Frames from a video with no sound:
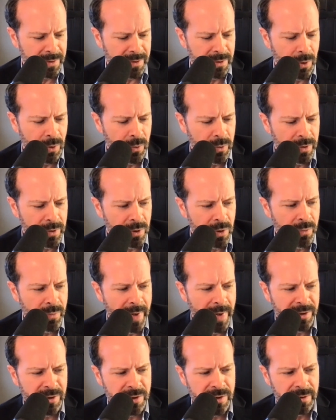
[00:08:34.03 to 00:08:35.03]
so you
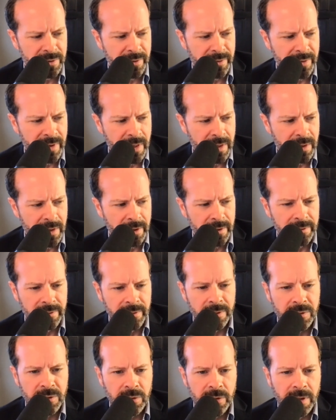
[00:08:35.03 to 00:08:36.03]
mentioned
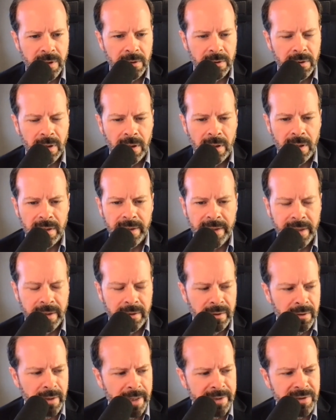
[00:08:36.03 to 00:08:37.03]
the trigger law,
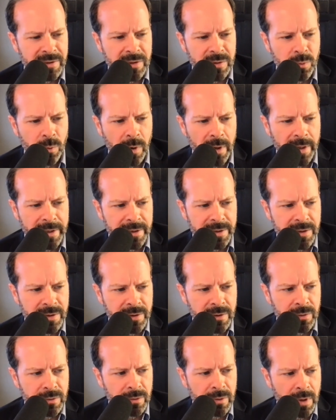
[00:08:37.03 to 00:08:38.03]
and I just wanted
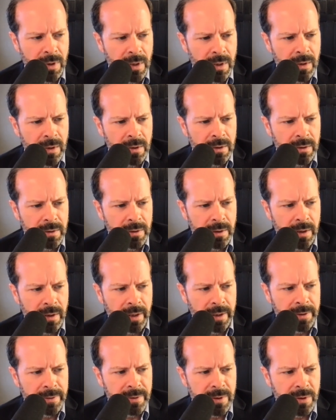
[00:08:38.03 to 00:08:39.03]
to
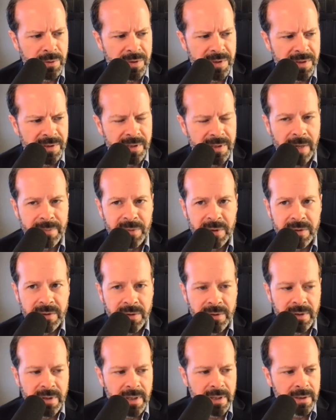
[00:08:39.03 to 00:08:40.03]
use this
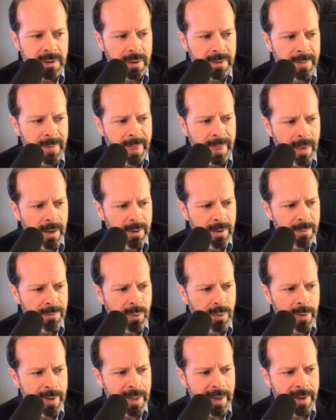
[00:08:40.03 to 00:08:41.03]
opportunity to
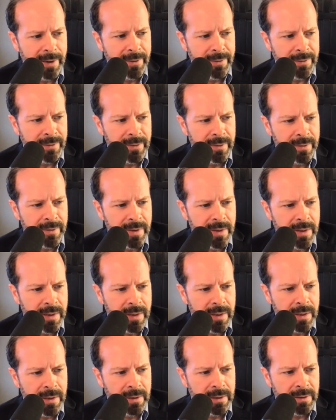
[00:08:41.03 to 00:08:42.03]
point out
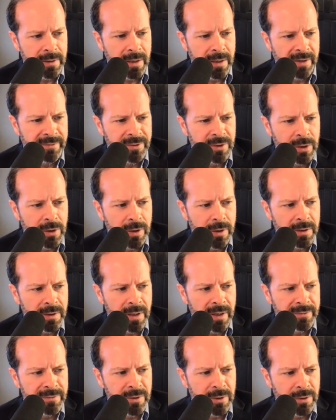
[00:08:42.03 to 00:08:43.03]
the Governor
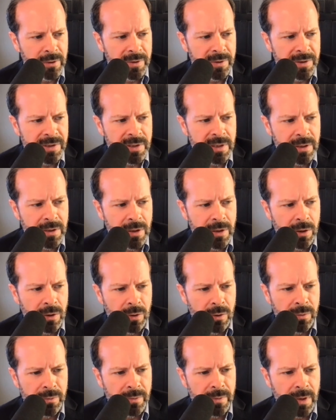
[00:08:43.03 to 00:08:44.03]
Kristi
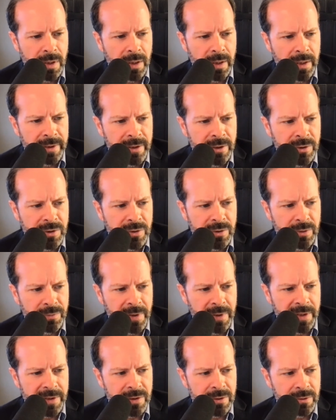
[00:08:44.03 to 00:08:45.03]
Noem, issued a
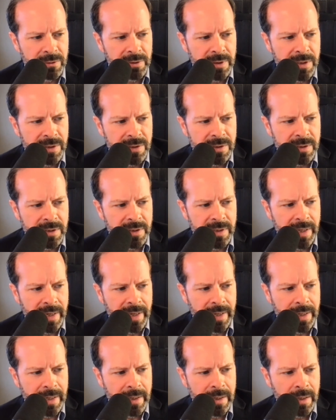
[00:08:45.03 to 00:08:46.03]
press release
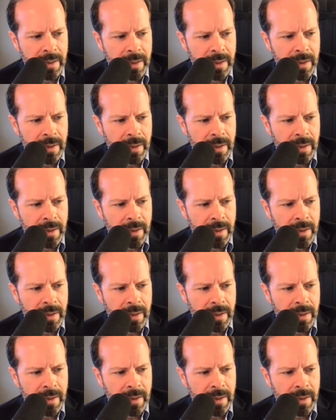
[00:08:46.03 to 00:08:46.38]
today.